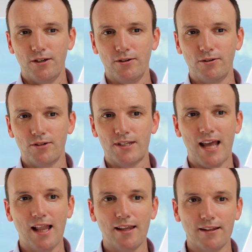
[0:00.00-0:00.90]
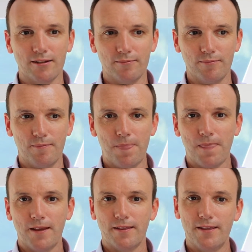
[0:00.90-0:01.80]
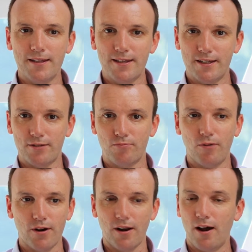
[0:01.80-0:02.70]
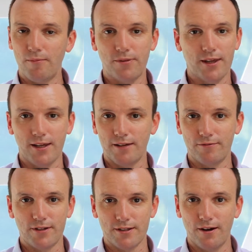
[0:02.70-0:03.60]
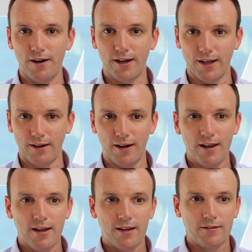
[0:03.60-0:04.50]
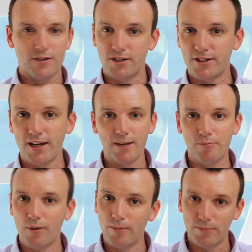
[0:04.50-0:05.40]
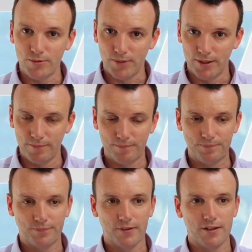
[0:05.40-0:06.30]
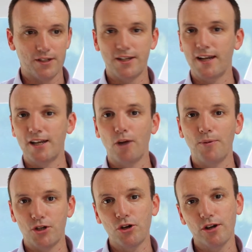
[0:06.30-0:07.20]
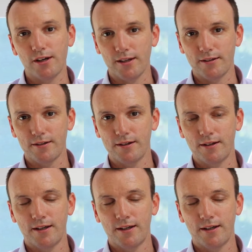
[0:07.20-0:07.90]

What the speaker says: You're telling them, this is what I'm thinking of designing. Do you any problems with it? Do you see any opportunities?